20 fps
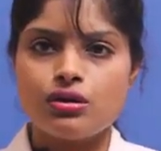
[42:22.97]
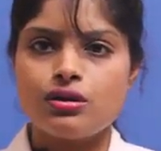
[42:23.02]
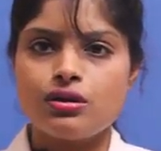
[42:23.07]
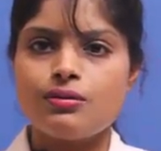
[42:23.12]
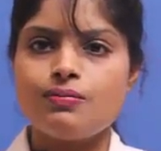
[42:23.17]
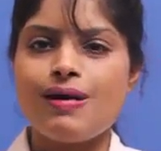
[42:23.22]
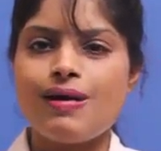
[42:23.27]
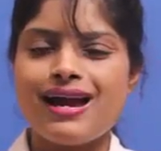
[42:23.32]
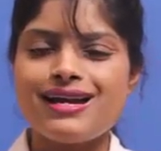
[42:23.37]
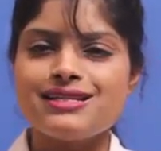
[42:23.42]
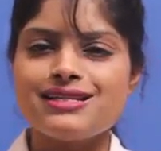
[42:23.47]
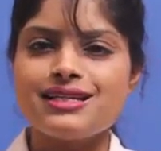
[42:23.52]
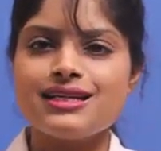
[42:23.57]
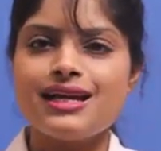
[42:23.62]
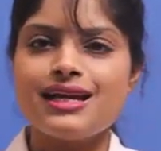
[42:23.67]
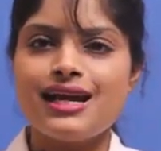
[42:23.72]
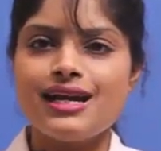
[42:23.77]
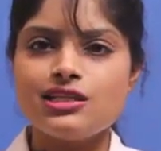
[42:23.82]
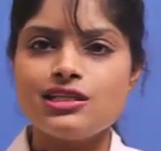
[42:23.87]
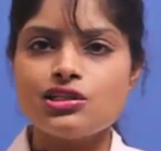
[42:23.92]
The
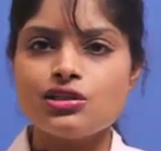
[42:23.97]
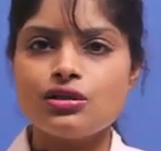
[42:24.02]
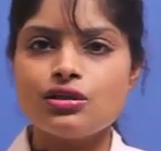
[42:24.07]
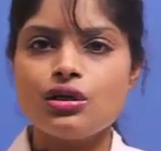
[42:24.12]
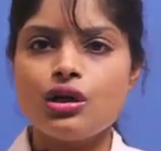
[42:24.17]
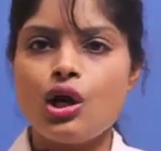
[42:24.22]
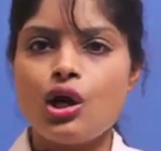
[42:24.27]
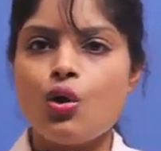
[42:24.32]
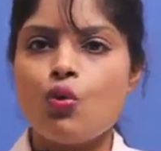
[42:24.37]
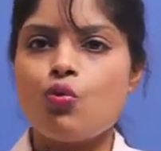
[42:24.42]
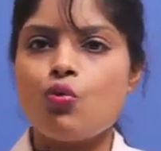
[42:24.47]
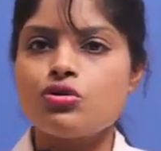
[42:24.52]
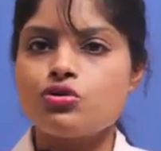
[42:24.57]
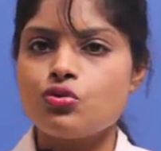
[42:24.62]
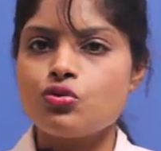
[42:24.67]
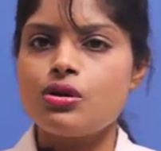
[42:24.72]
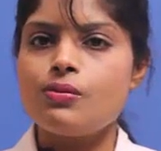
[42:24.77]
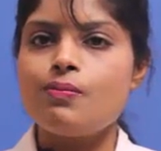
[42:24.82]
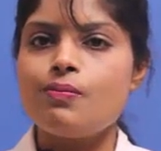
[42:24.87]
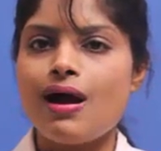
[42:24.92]
binding agent which
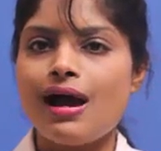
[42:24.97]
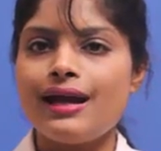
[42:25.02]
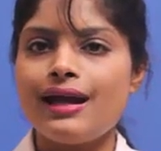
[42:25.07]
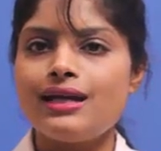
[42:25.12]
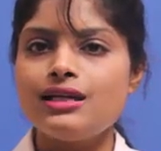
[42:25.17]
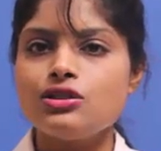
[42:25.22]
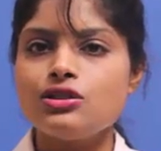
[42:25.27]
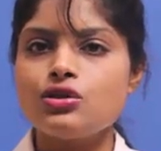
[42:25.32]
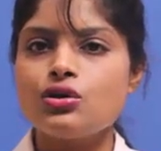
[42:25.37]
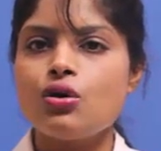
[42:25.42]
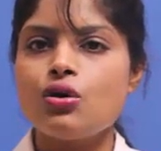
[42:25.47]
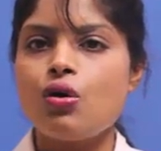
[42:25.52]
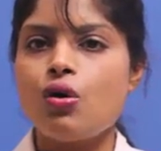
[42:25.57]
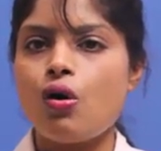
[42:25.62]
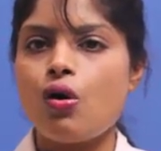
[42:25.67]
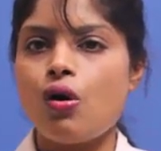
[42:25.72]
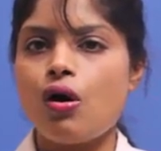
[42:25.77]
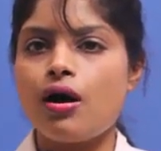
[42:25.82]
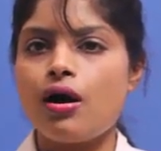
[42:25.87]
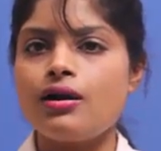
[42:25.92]
will bind
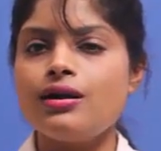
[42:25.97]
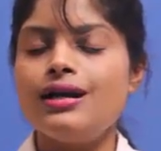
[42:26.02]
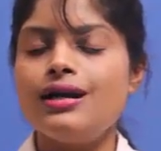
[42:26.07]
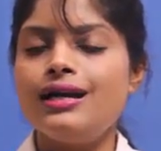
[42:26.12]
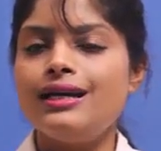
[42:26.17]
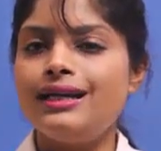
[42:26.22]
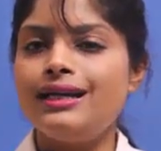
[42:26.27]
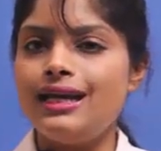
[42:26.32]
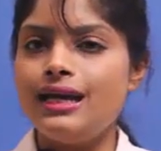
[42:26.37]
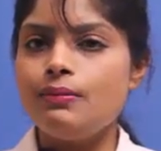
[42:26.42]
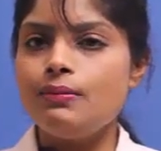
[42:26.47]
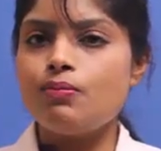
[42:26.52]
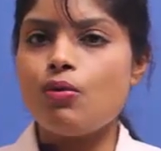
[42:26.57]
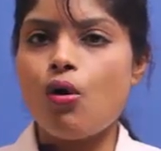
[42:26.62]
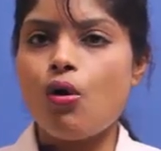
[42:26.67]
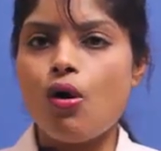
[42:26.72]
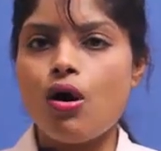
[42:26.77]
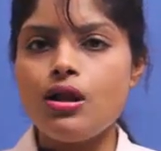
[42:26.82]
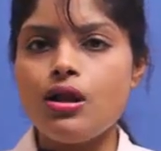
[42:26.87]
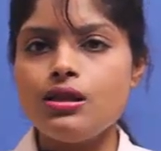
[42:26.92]
or keep
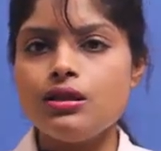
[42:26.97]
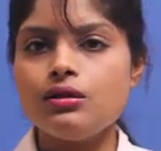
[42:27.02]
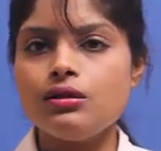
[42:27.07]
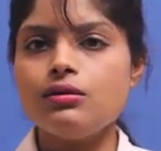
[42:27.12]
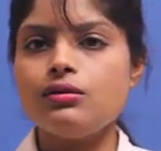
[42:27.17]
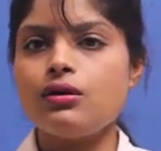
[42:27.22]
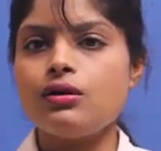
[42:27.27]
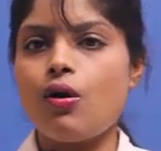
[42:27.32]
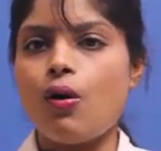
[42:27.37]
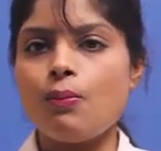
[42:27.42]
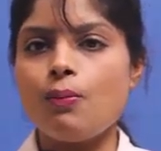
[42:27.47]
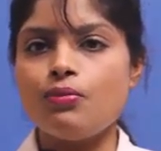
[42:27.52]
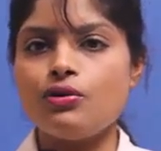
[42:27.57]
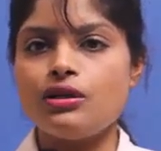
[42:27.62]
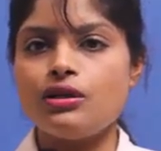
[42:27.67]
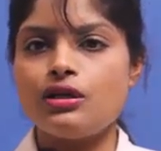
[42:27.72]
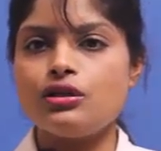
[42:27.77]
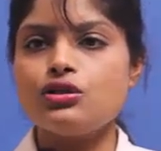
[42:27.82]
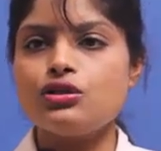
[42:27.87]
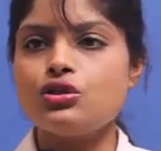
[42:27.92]
all the
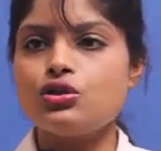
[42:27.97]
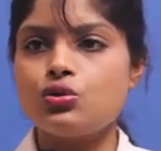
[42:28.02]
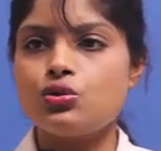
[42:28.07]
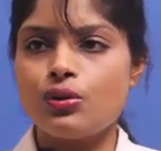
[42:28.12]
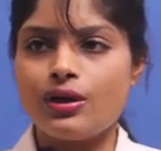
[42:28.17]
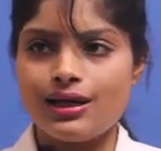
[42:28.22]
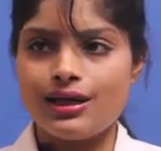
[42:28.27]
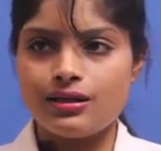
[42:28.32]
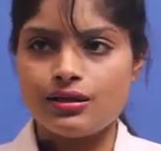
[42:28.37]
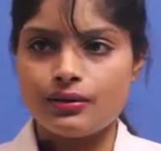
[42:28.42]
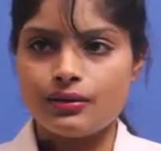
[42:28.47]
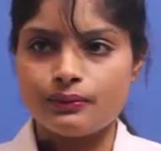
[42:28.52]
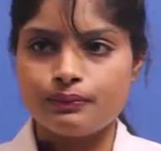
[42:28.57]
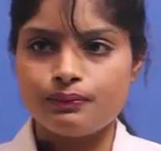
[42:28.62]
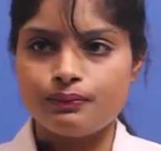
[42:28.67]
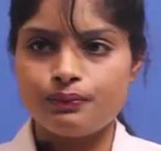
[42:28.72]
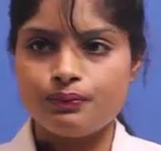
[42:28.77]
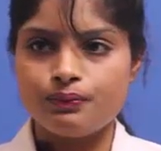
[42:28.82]
components together.